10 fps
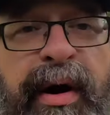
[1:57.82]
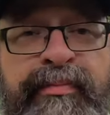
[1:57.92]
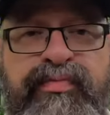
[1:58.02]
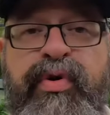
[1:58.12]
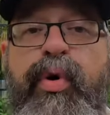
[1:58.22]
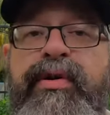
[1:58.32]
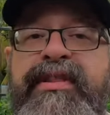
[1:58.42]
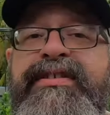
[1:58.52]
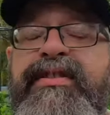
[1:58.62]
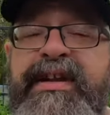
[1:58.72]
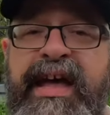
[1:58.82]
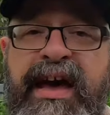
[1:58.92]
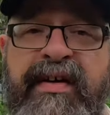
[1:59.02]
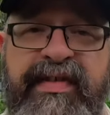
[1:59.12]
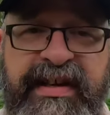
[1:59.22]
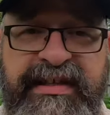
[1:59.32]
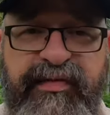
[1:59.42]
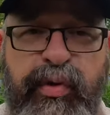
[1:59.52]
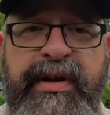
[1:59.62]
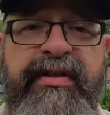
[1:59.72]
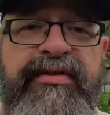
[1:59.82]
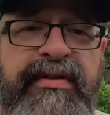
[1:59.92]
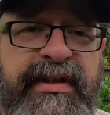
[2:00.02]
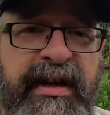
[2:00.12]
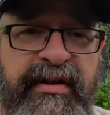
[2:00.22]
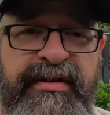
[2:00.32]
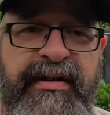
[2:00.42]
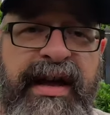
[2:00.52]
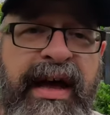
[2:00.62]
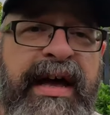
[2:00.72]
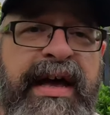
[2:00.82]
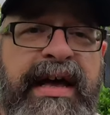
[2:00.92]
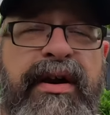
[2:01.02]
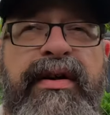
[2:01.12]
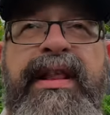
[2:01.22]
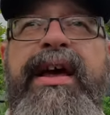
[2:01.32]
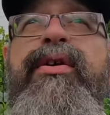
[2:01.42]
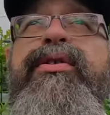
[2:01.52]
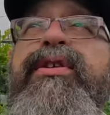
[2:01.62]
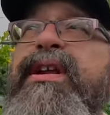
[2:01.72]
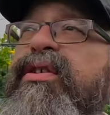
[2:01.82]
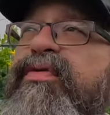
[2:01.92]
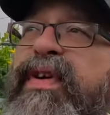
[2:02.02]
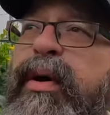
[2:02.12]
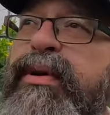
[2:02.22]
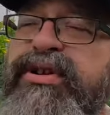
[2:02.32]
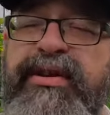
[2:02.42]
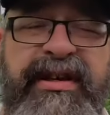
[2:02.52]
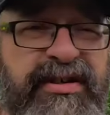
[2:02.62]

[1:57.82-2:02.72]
I'm recording this on the day of. It is the 14th, so it's La Gritería here in León. You can hear the fireworks all day,